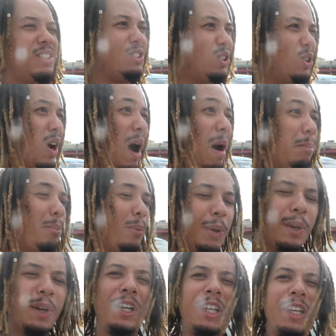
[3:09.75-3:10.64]
So I'm
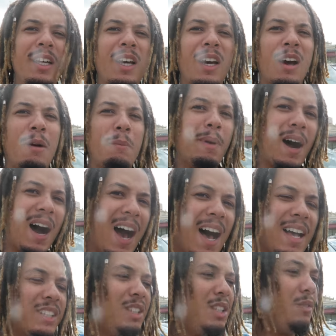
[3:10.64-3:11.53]
pretty
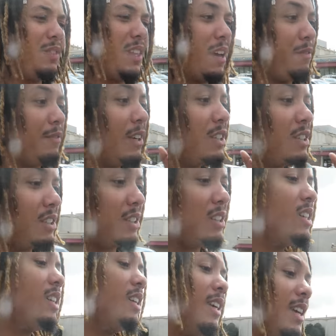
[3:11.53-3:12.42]
positive that if they're
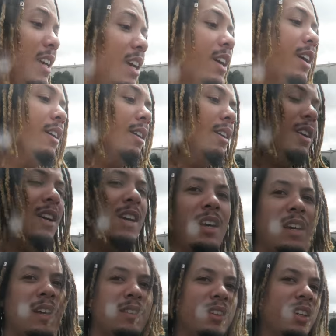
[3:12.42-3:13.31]
sitting here,
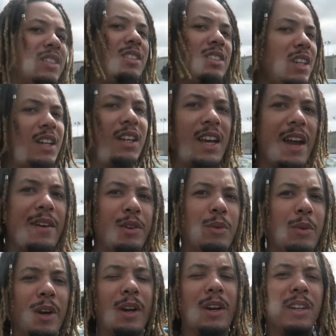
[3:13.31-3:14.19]
they're sitting
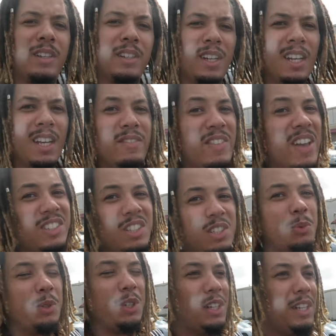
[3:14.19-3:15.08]
everywhere. That's
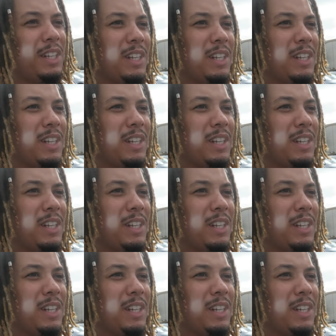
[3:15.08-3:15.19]
just what it